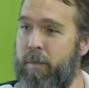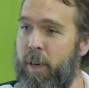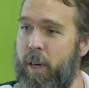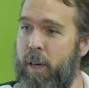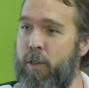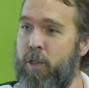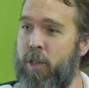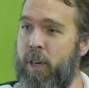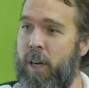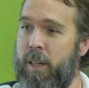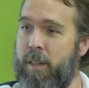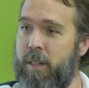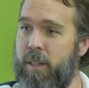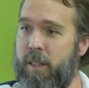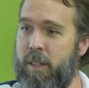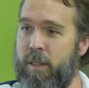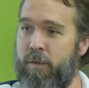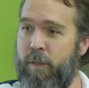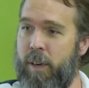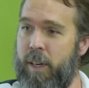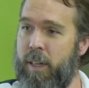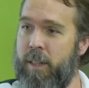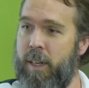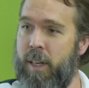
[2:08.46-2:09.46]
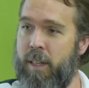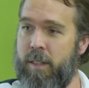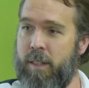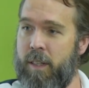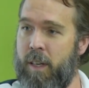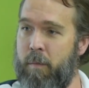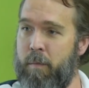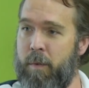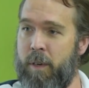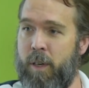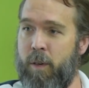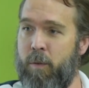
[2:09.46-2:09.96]
Perry Johnson is a fantastic
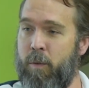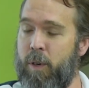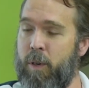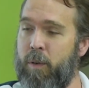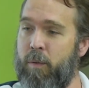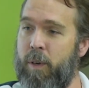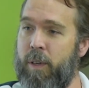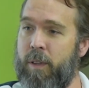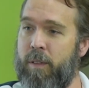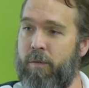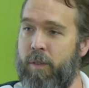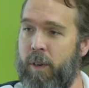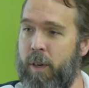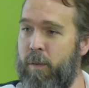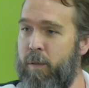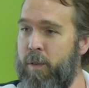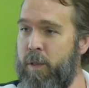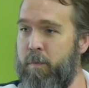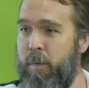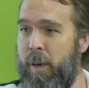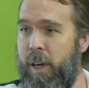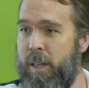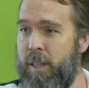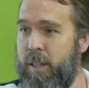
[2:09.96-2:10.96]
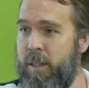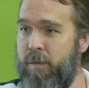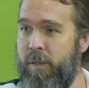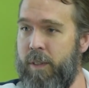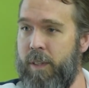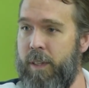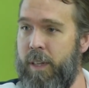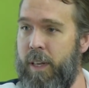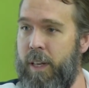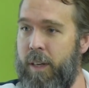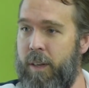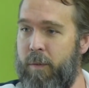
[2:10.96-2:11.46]
company to work with, very responsive,
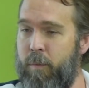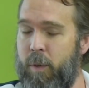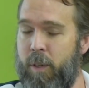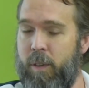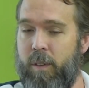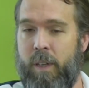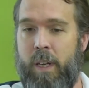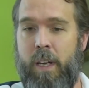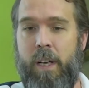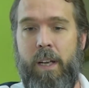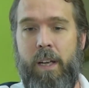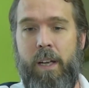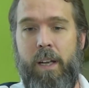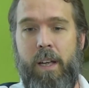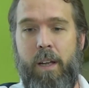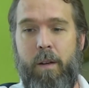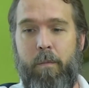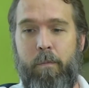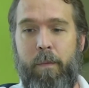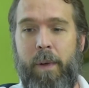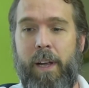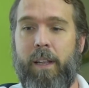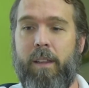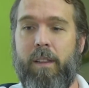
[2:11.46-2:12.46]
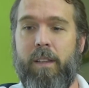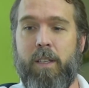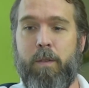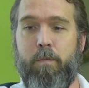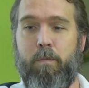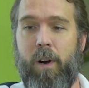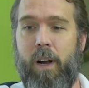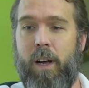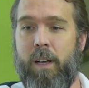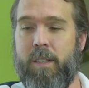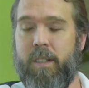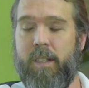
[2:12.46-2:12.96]
and, and will make this
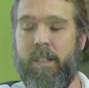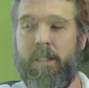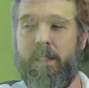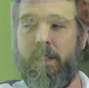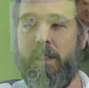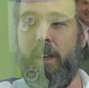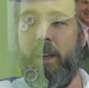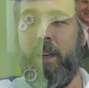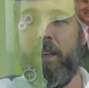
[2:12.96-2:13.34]
process